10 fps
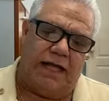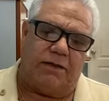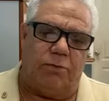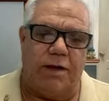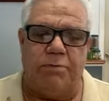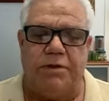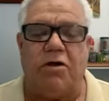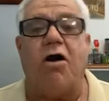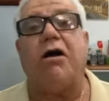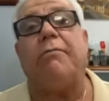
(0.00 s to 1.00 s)
that when we
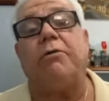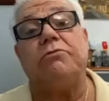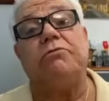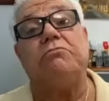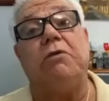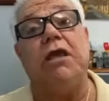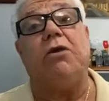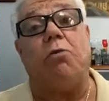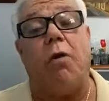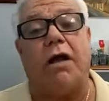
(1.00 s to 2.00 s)
talk about
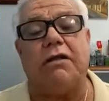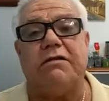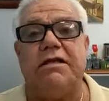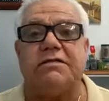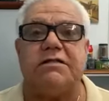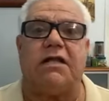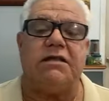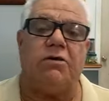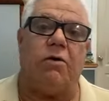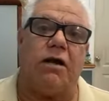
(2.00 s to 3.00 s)
equality is
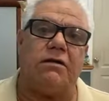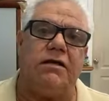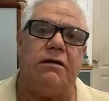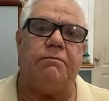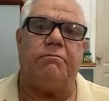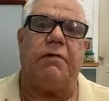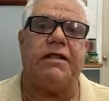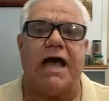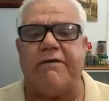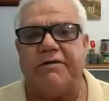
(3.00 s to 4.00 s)
not equality
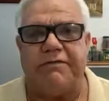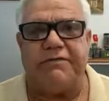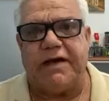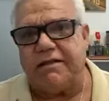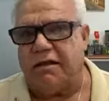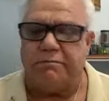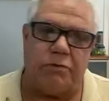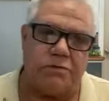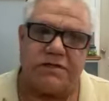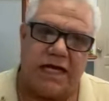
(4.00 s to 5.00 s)
might have an effect on
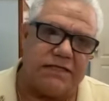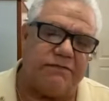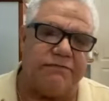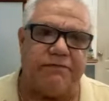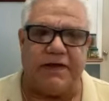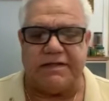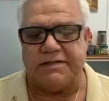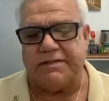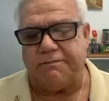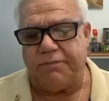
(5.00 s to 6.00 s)
both sides of the
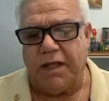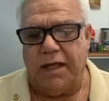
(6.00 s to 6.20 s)
fence.